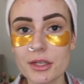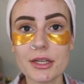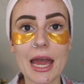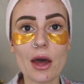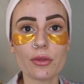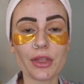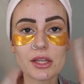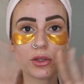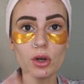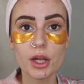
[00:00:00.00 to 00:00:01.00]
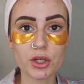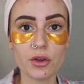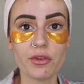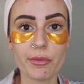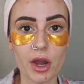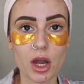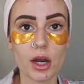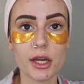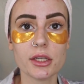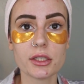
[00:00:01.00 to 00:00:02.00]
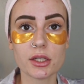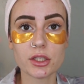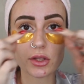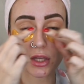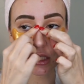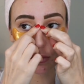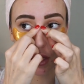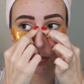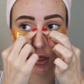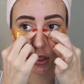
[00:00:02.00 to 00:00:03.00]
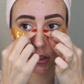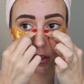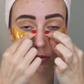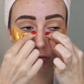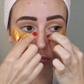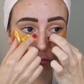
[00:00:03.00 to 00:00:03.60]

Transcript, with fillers: Now, that's all I do for my eyes. So these babies